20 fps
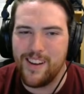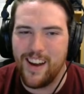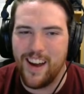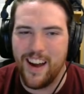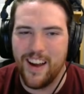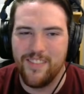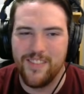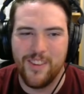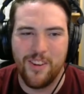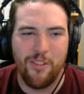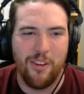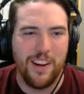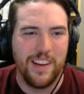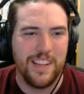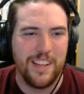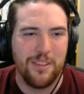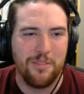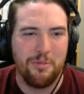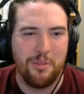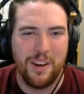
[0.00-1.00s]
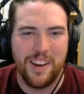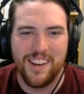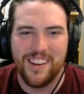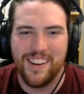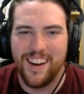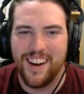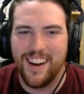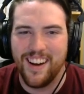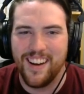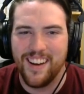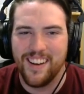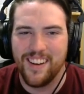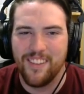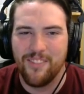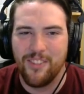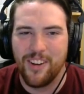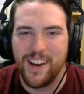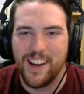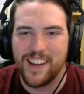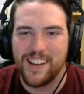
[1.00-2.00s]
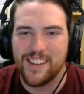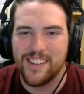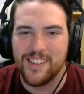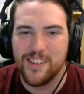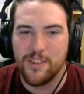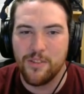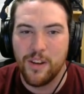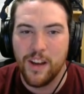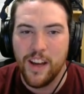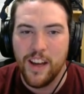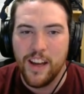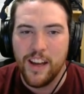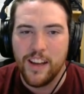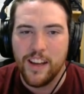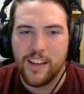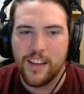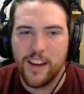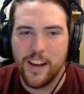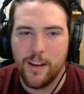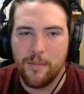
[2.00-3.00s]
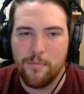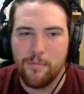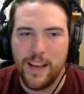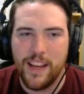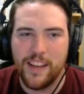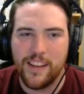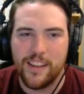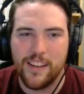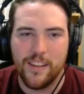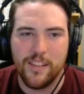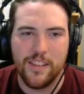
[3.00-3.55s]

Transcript: have no idea what, uh, what I can do. Can I make